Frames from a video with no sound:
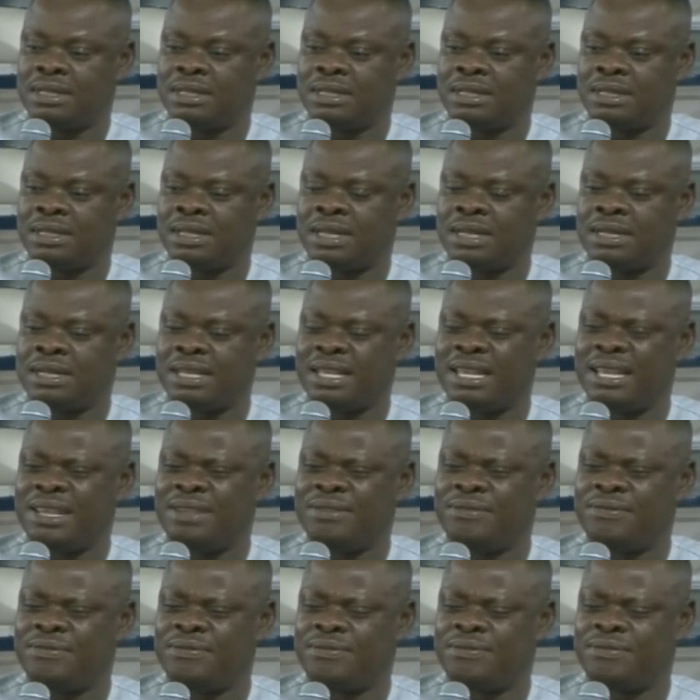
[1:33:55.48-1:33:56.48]
That
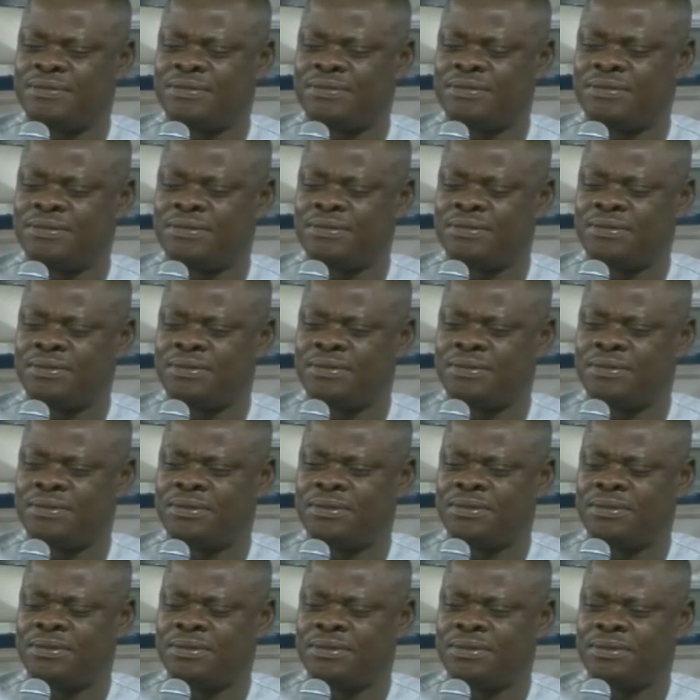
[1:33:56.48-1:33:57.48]
if
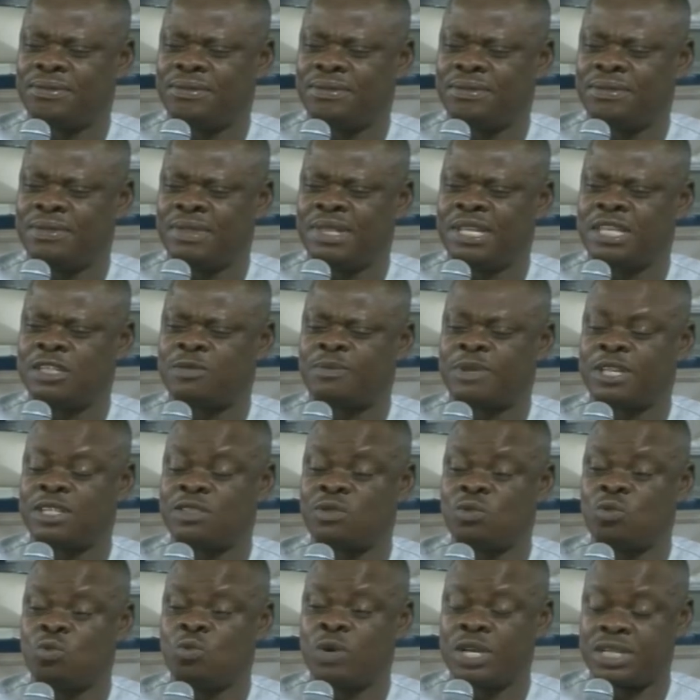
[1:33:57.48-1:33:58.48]
this
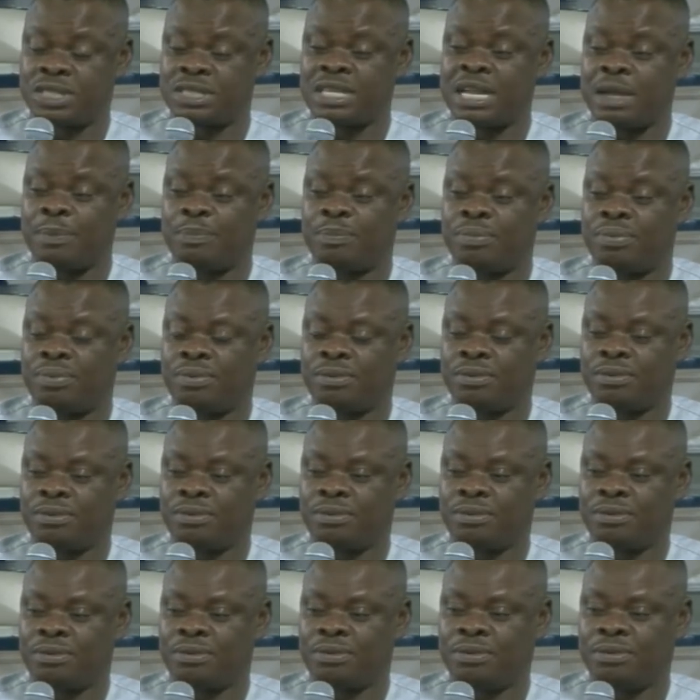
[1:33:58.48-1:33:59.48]
person wakes up,
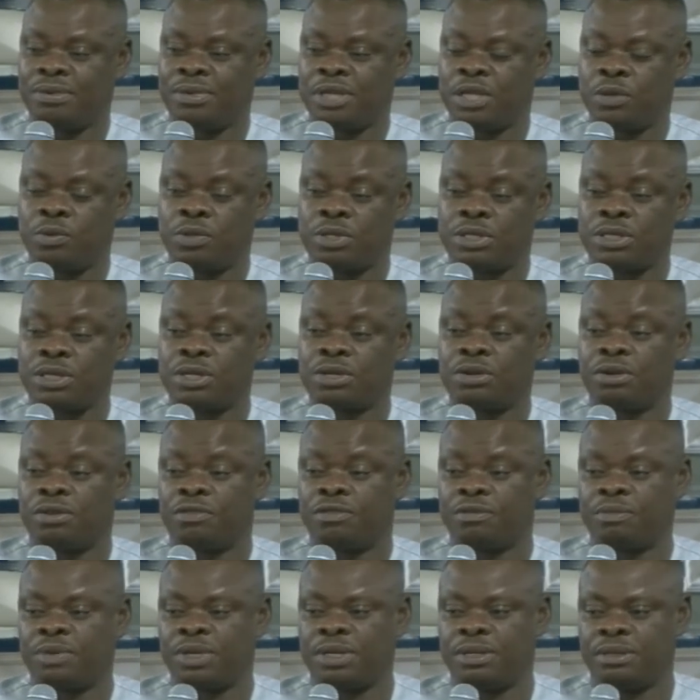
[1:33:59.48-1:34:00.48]
he will think of
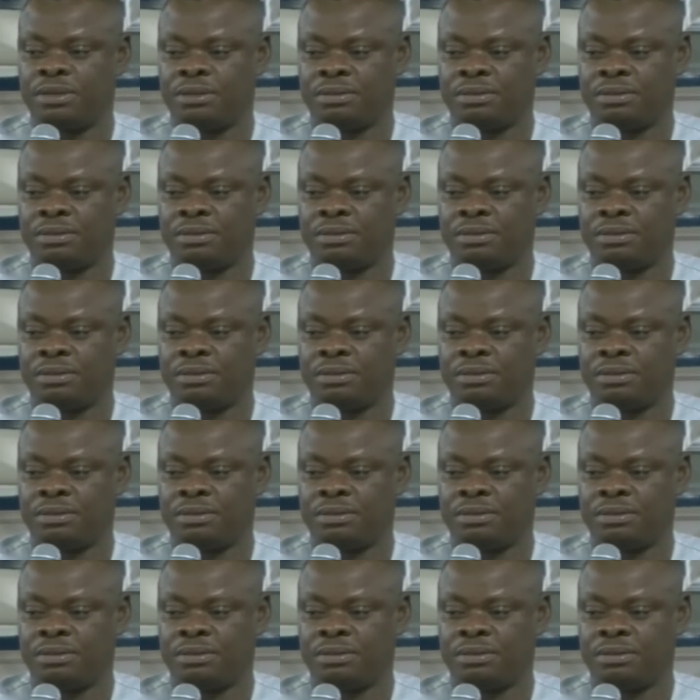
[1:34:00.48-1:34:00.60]
me.